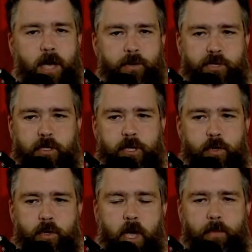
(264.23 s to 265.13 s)
Optionally,
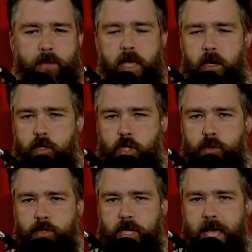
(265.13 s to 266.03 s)
you may
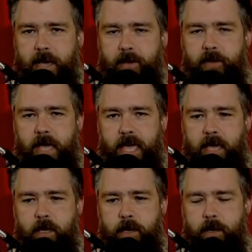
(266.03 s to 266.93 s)
choose to have
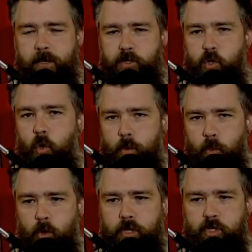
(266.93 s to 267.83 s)
a
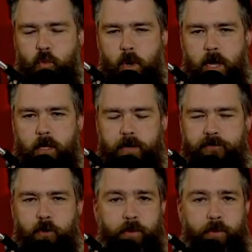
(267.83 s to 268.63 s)
scoreboard as well if you're